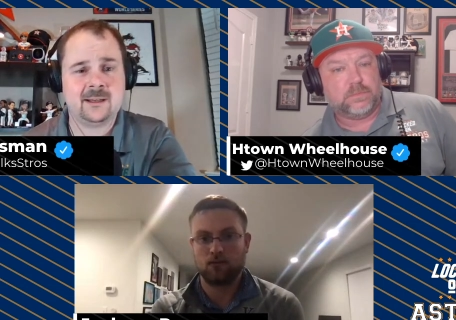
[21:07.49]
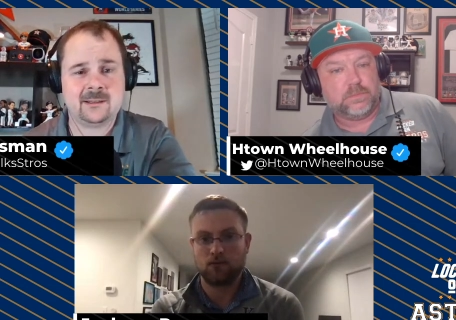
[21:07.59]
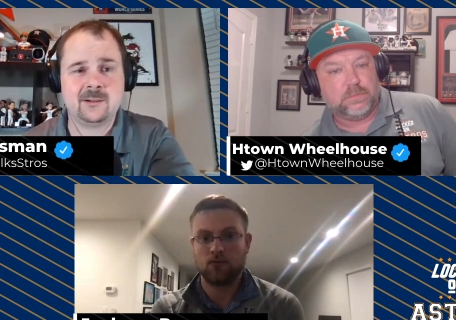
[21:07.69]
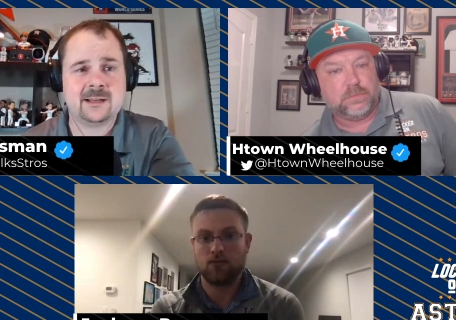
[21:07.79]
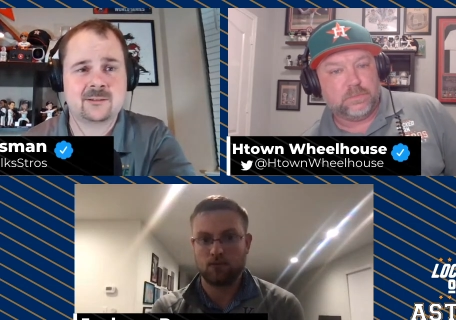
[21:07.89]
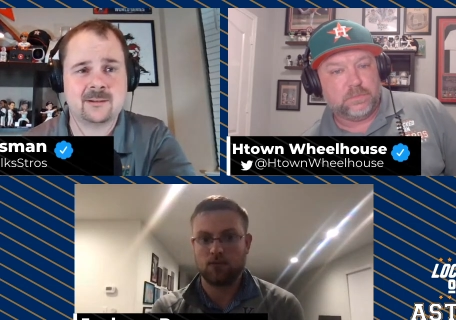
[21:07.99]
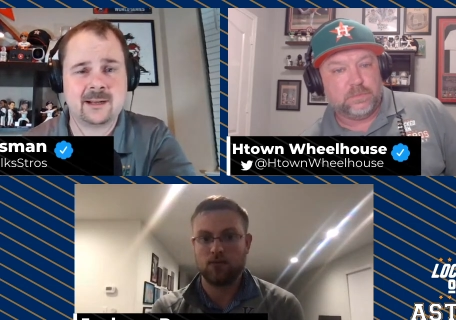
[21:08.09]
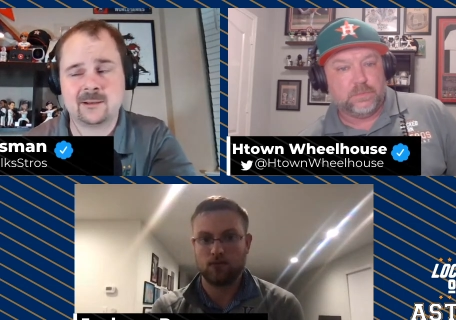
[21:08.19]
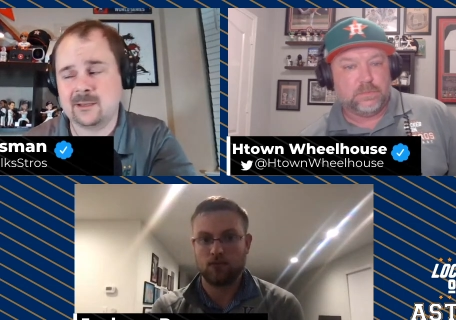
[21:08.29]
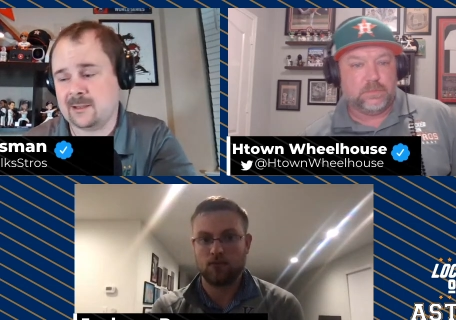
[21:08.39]
Speaker 1: Uh, you answered
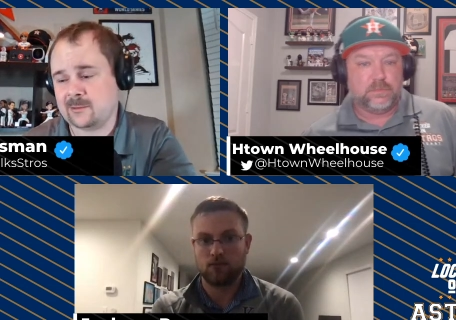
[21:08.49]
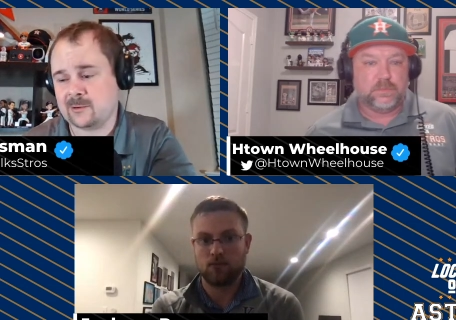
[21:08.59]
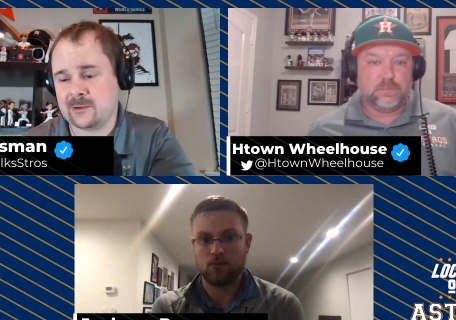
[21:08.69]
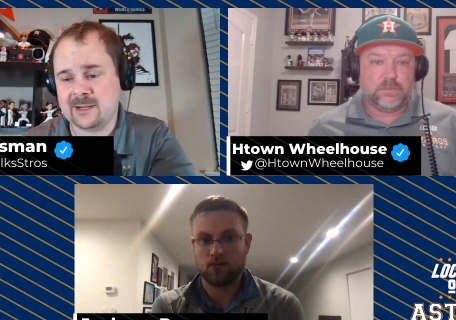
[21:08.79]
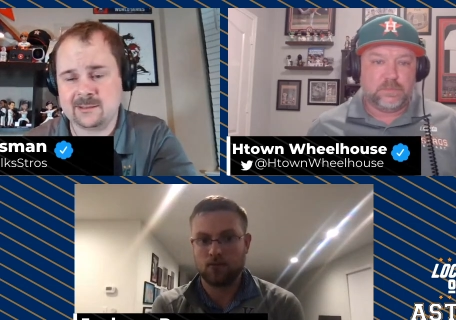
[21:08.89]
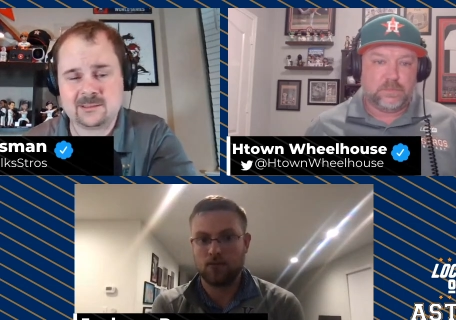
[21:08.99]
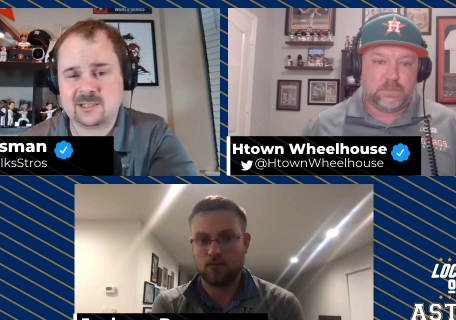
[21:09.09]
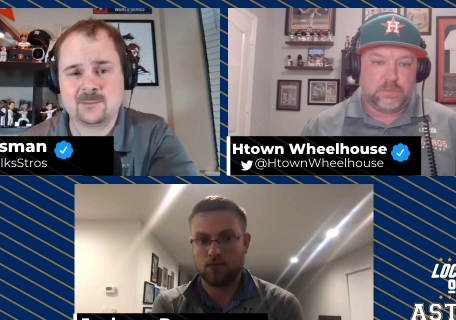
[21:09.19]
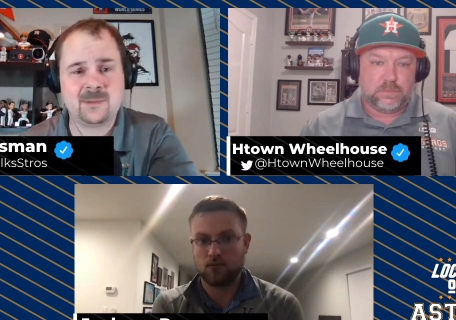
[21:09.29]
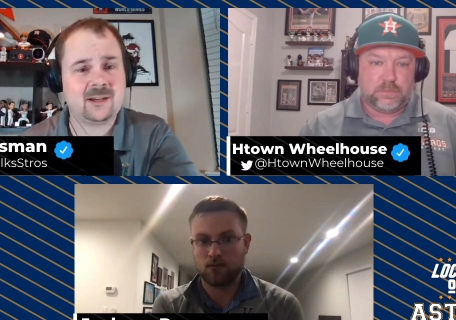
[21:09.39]
that uh, great.
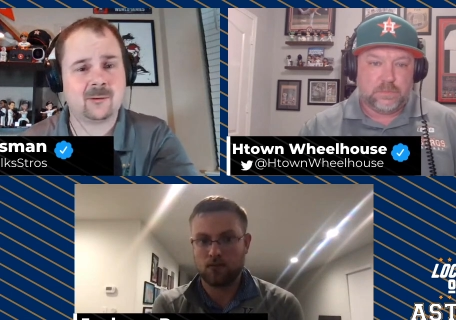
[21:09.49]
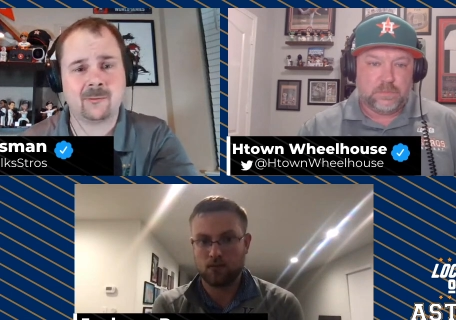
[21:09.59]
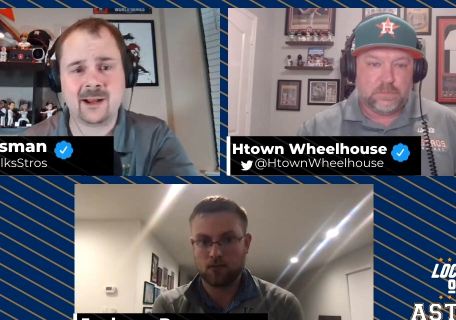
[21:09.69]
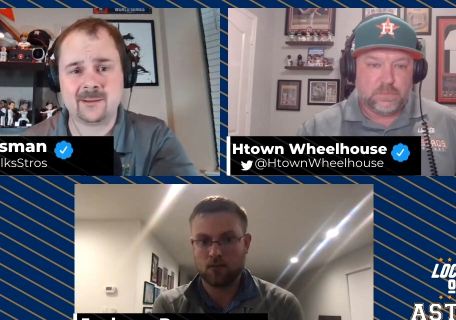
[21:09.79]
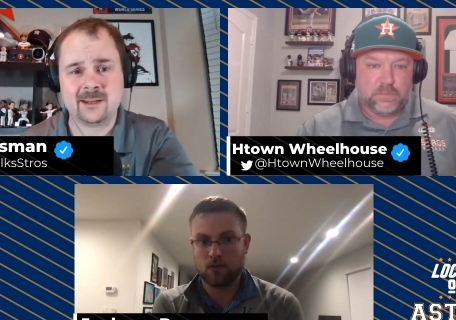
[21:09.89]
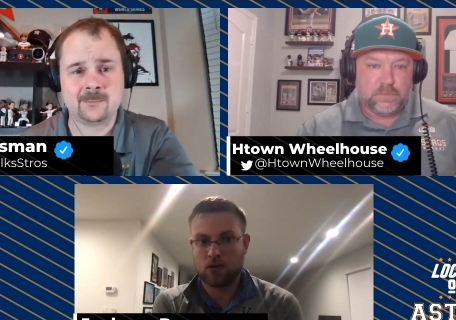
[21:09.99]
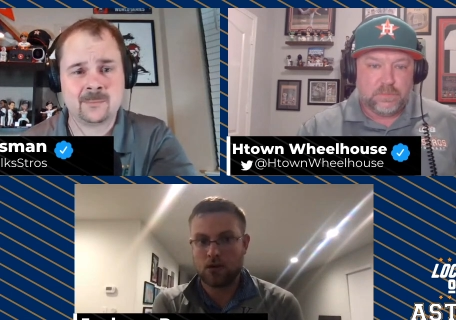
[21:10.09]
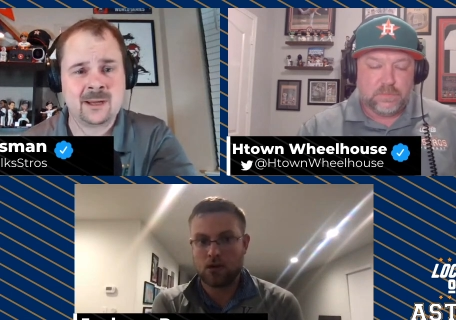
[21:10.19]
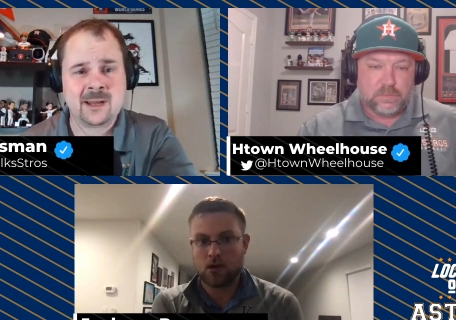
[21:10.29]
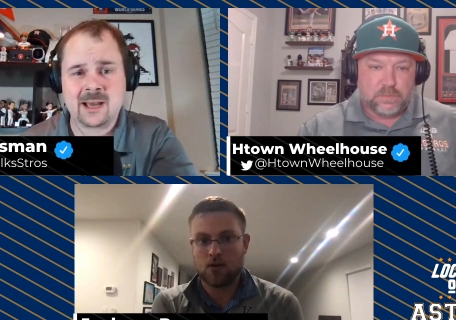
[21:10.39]
Just being around him,